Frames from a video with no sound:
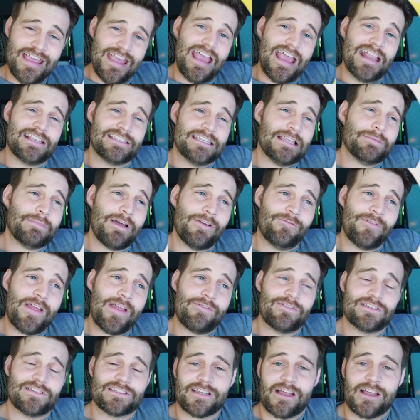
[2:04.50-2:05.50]
It's not my
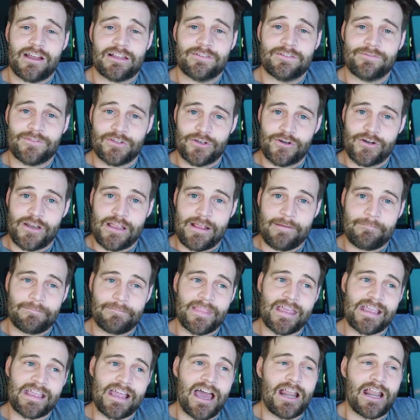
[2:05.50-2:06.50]
favorite style of learning.
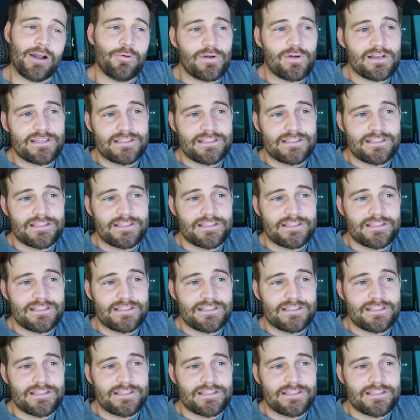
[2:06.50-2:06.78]
Like, I don't wanna